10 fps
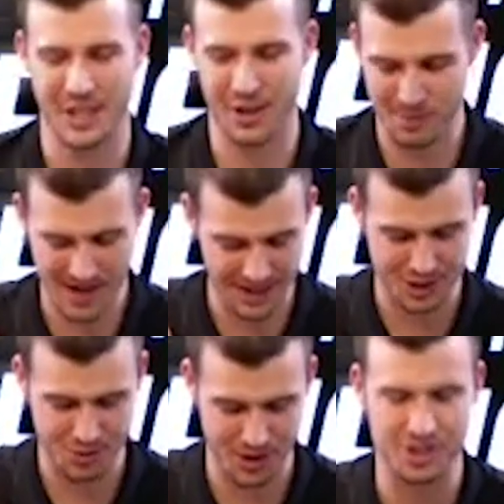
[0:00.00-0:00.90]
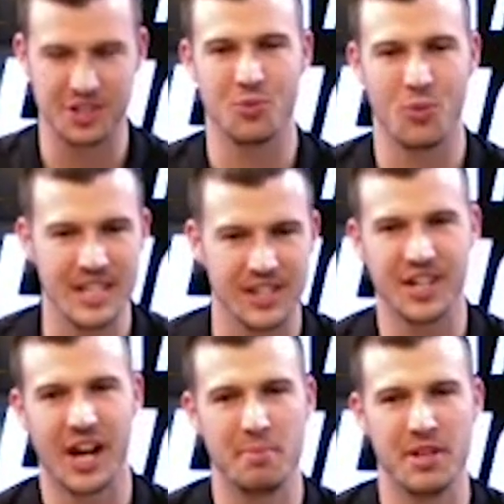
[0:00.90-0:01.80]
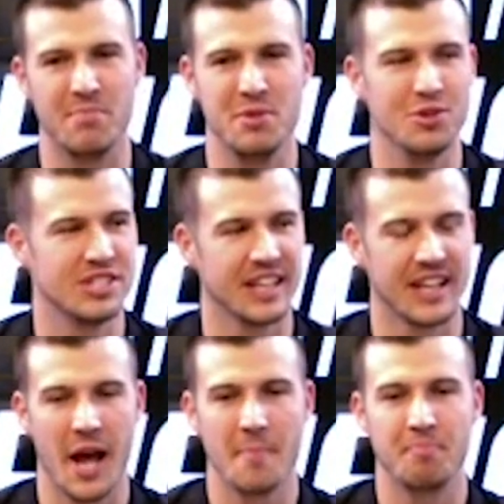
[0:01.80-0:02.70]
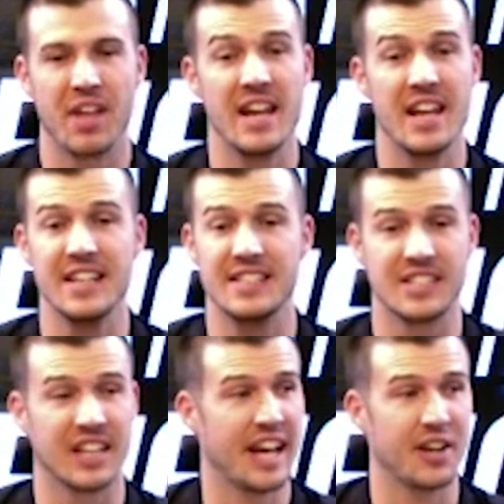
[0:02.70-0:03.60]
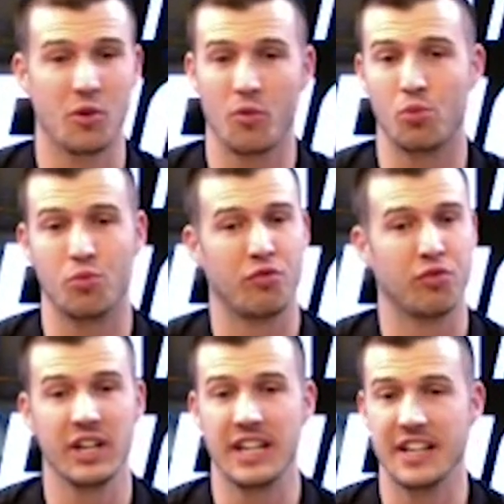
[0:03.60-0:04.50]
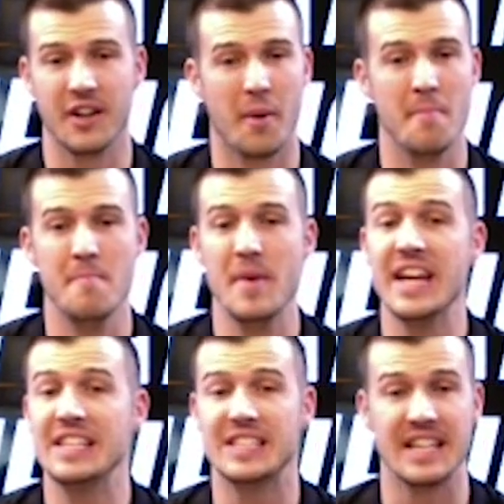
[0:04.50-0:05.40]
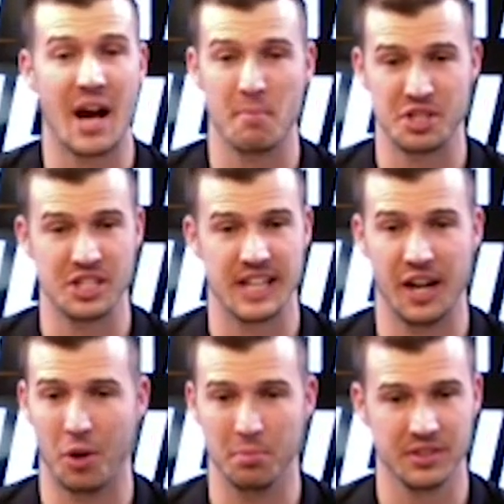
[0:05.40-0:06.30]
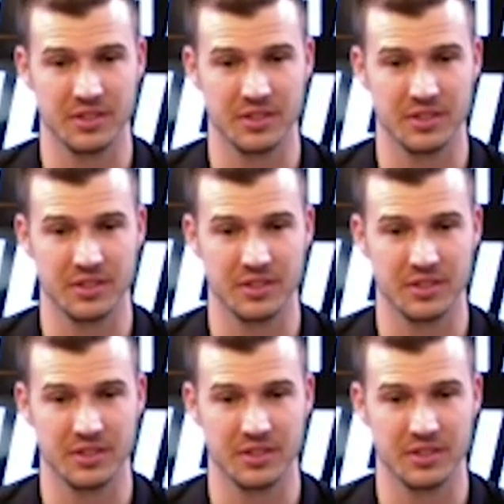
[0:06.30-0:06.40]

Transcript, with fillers: that was my next question. We adopted music and it is like freaking amazing how much it's helped.